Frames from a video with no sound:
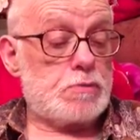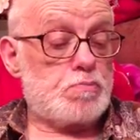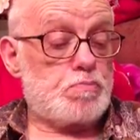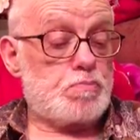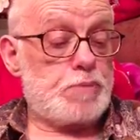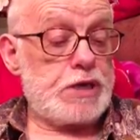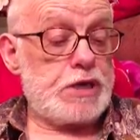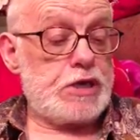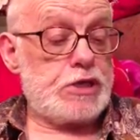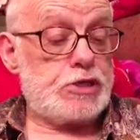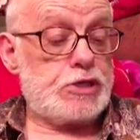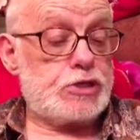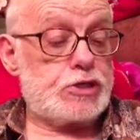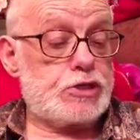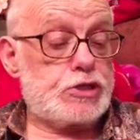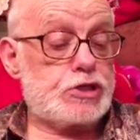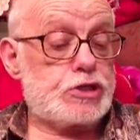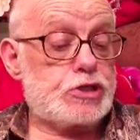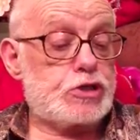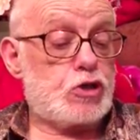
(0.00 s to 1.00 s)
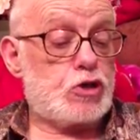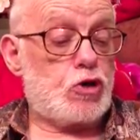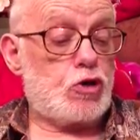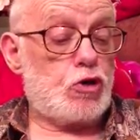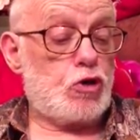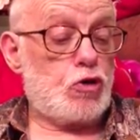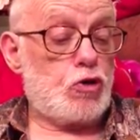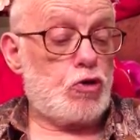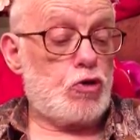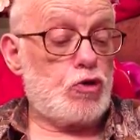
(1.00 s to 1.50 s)
Beasts
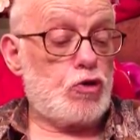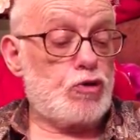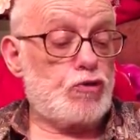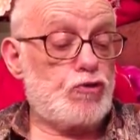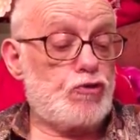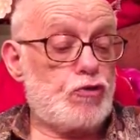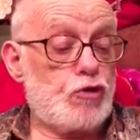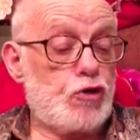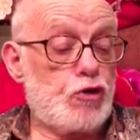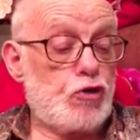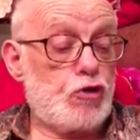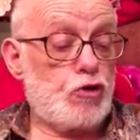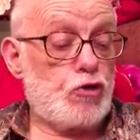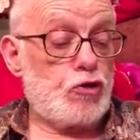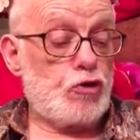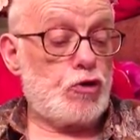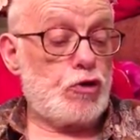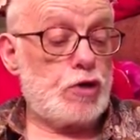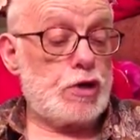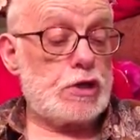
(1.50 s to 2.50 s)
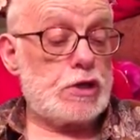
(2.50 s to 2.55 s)
claw the floor.